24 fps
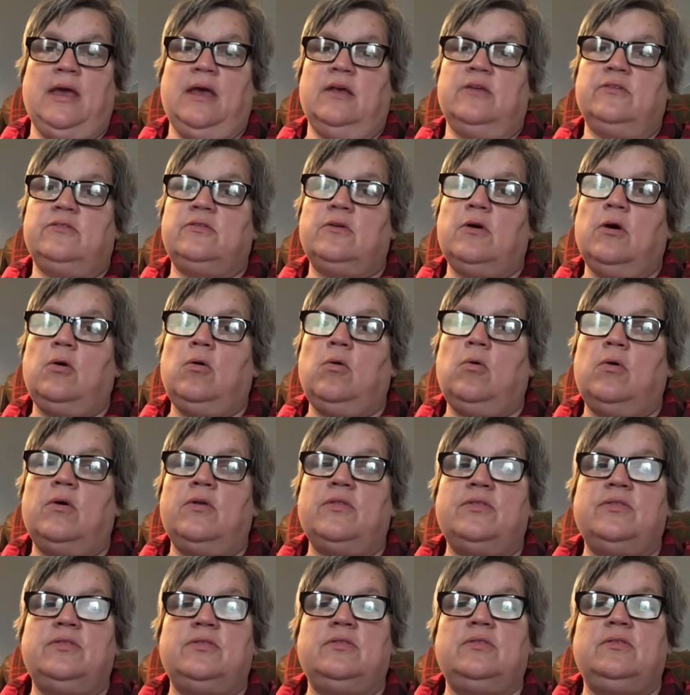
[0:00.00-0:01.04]
So
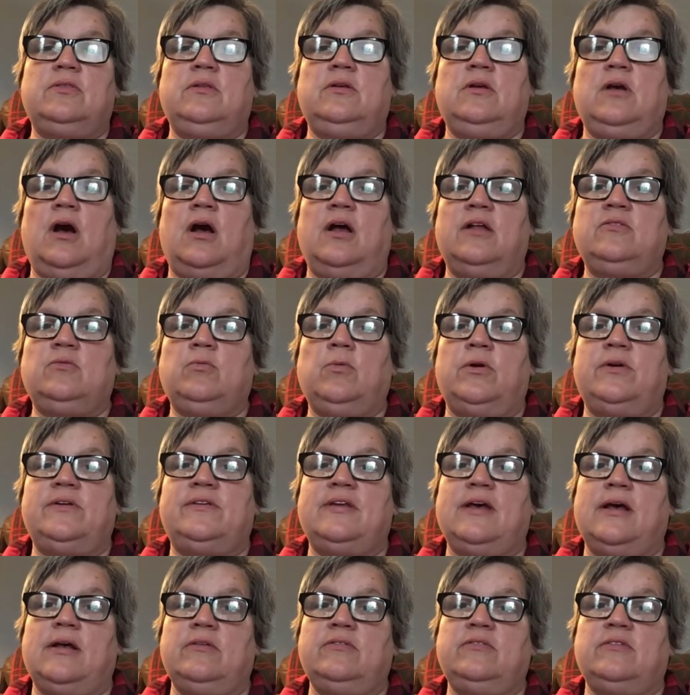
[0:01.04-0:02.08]
God's word
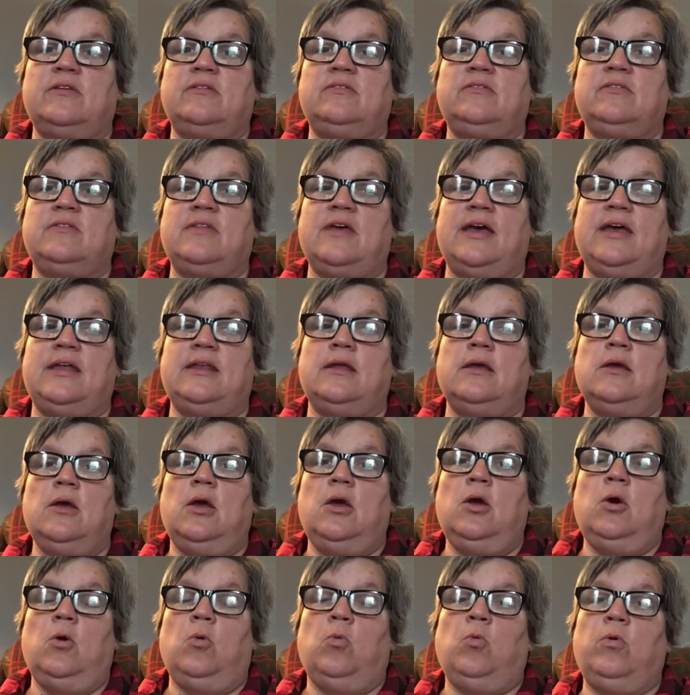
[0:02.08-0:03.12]
tells us that
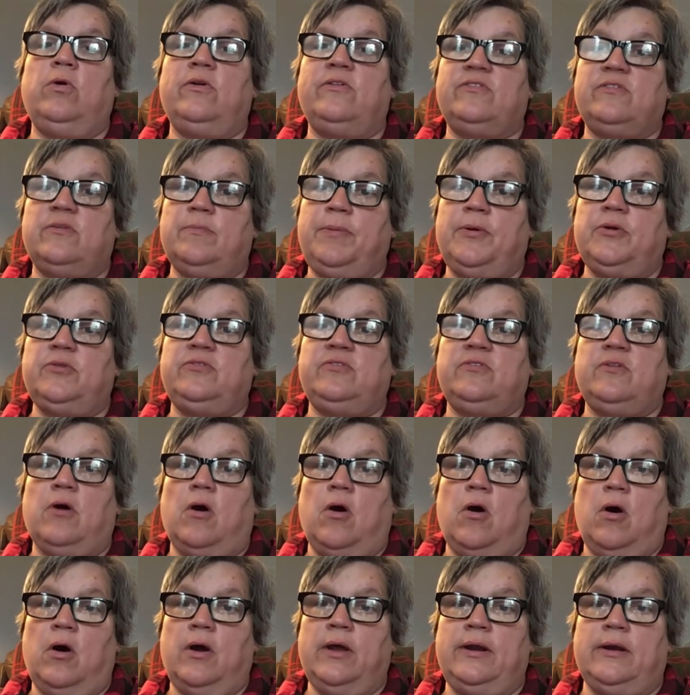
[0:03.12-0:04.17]
we're supposed to
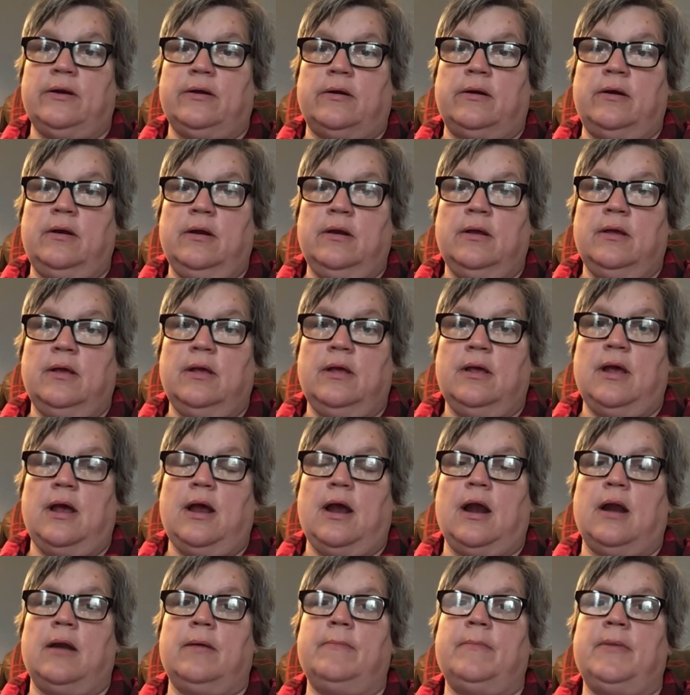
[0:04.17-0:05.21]
honor
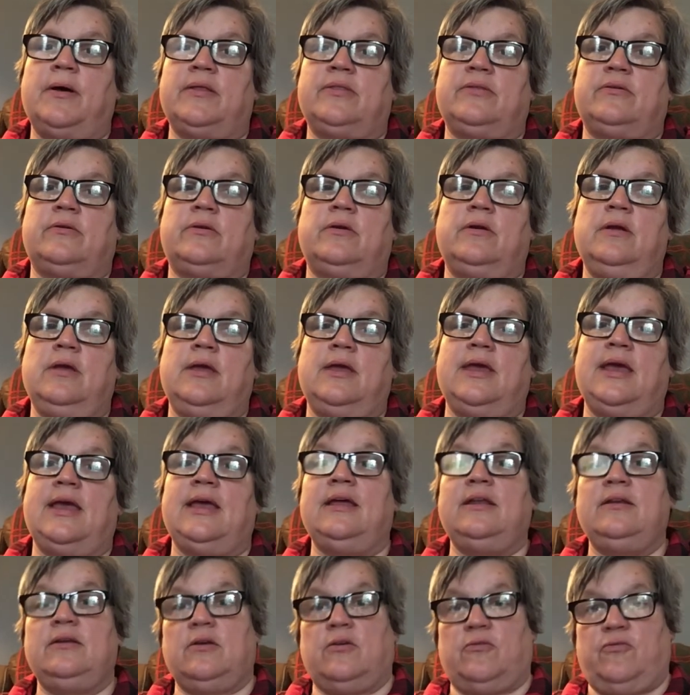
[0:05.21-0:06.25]
our mother
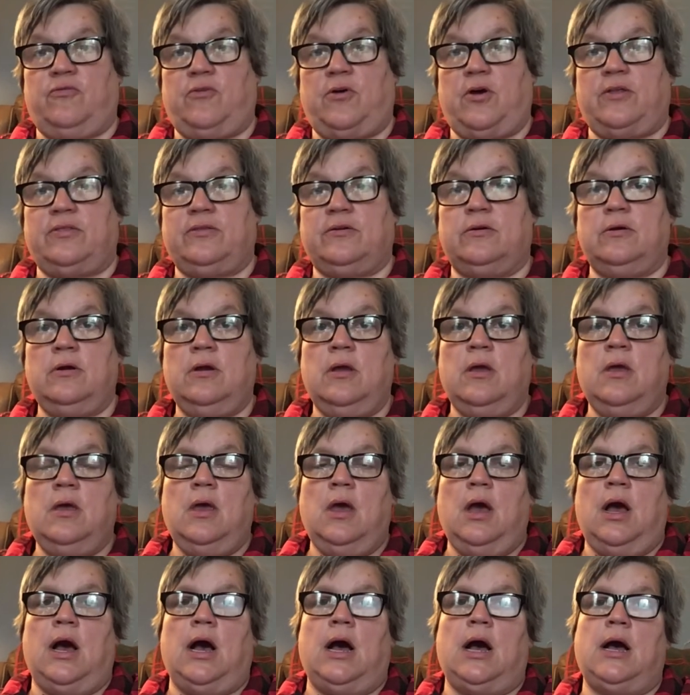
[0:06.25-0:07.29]
and our father.
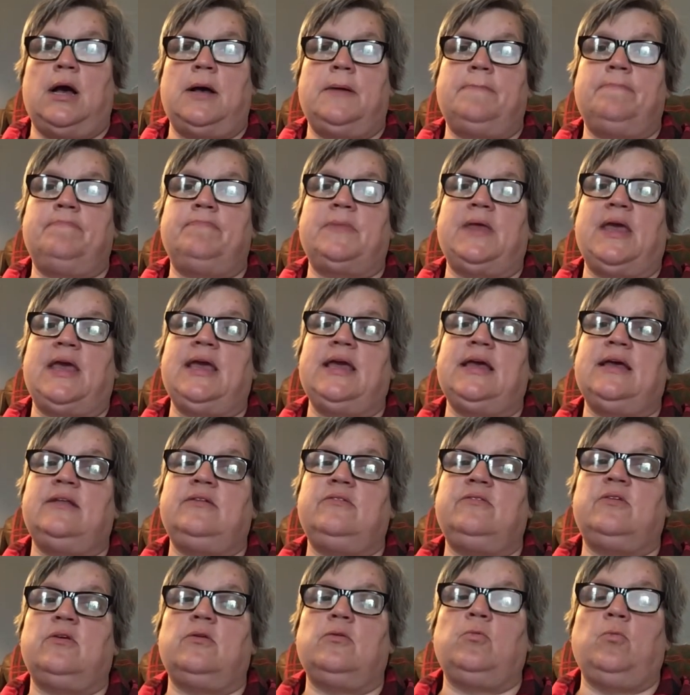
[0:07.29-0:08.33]
Um,
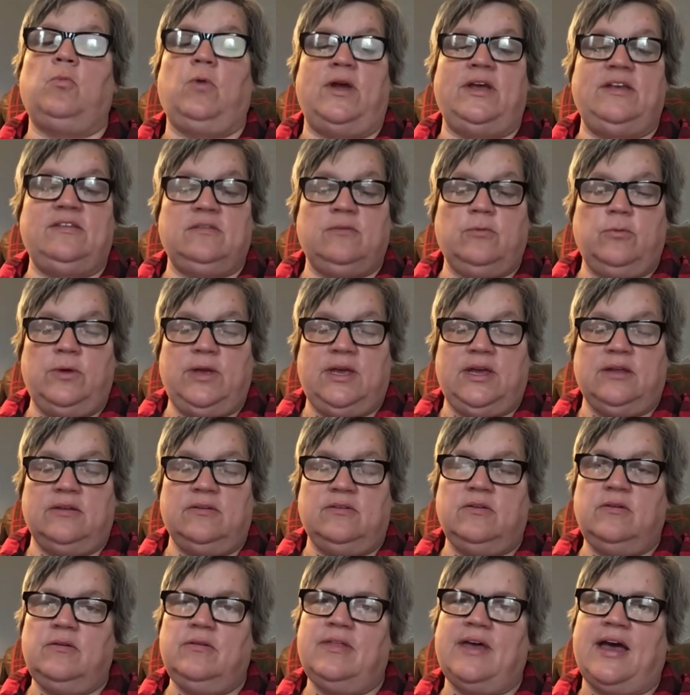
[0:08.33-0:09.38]
and ways that we can
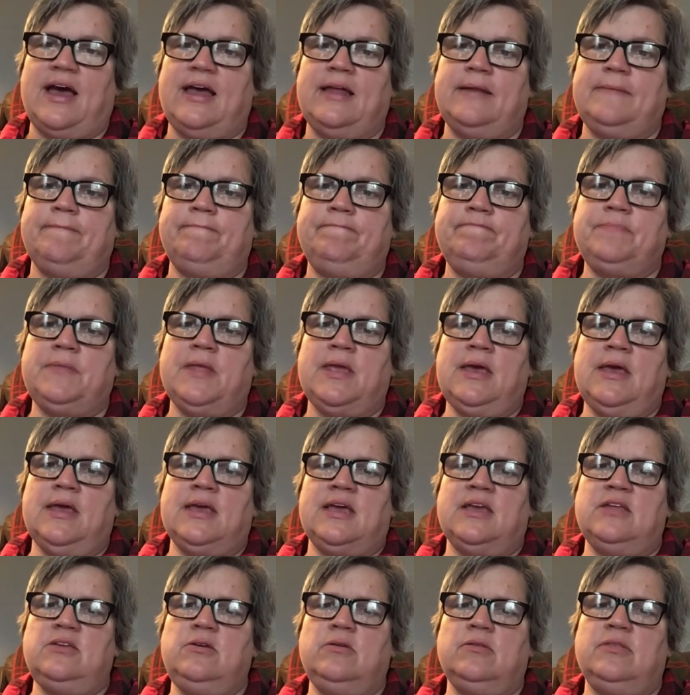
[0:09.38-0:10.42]
do that
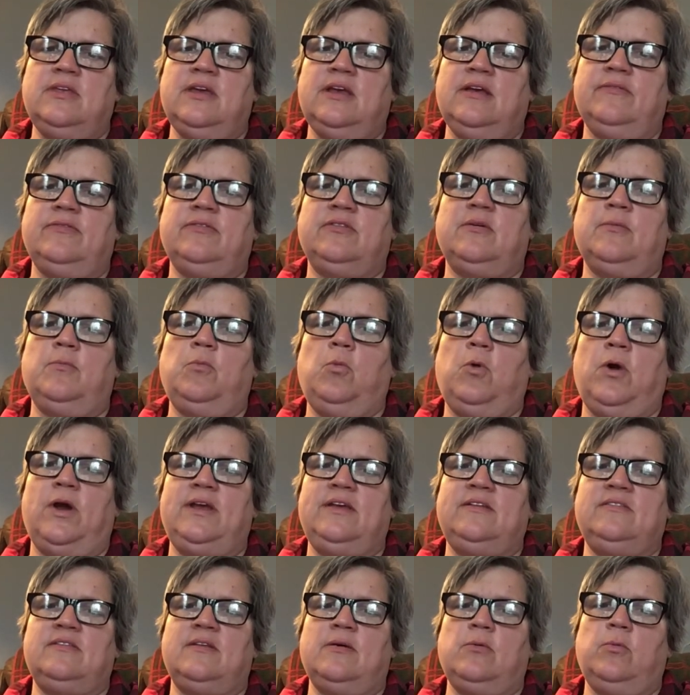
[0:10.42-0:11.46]
can you think of some
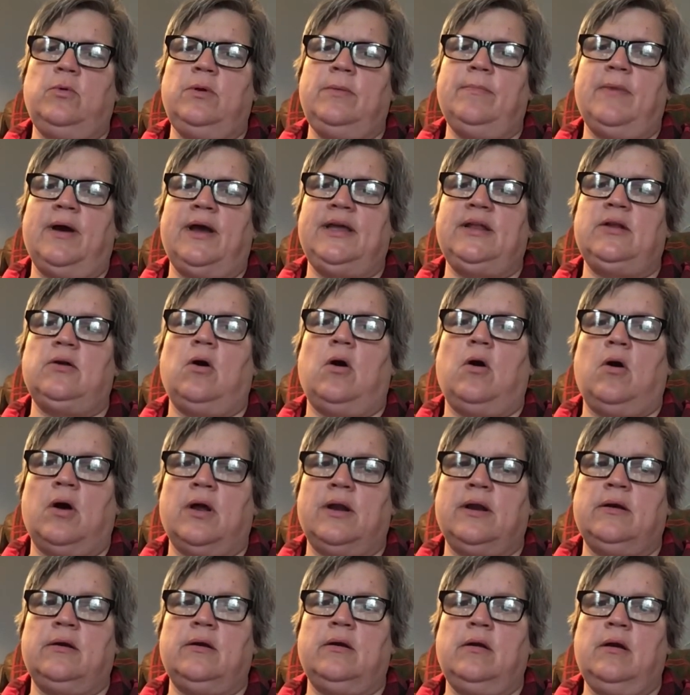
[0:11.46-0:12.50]
ways that we might
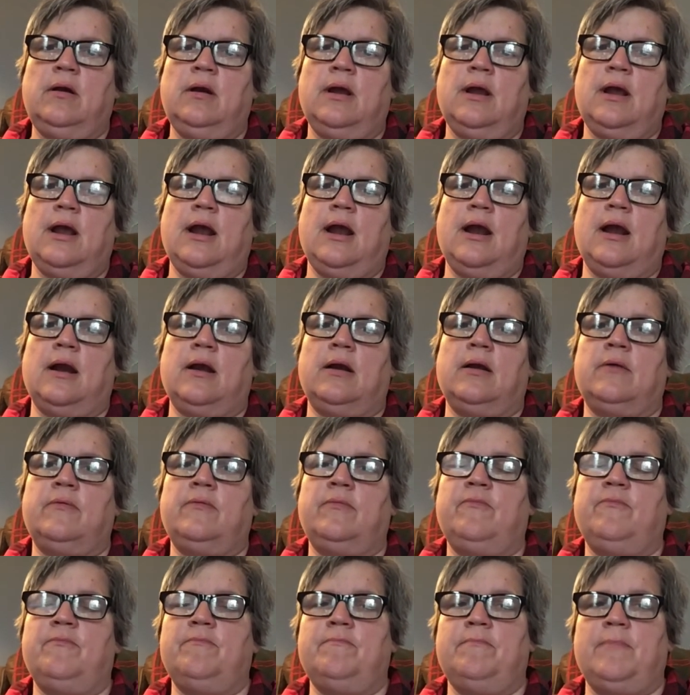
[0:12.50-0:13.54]
honor our
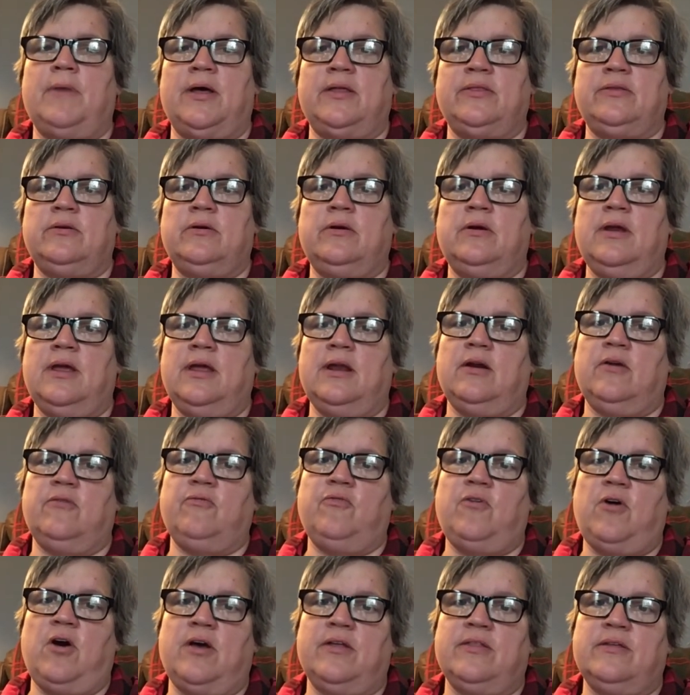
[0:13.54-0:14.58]
mother and our
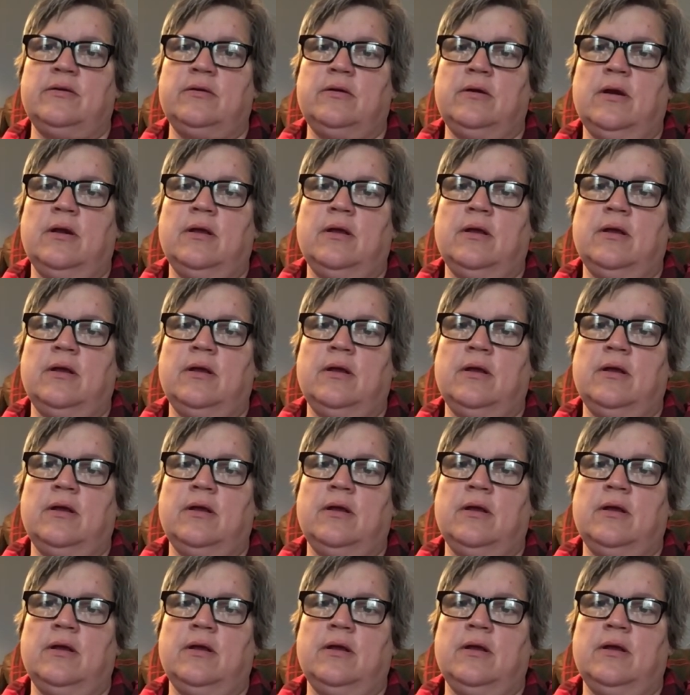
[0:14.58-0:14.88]
father?